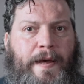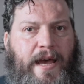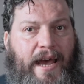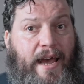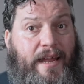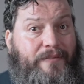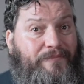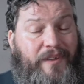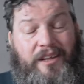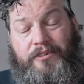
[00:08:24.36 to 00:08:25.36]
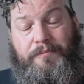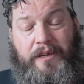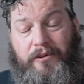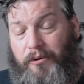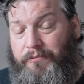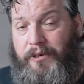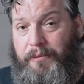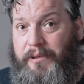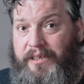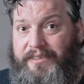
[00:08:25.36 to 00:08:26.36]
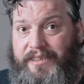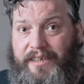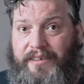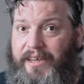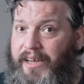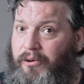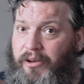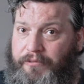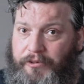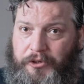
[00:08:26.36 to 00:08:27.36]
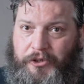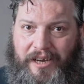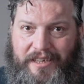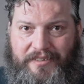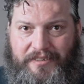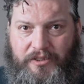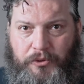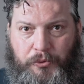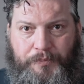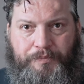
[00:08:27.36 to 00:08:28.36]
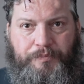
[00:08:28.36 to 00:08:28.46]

and it will be hopefully built in all the future lenses too.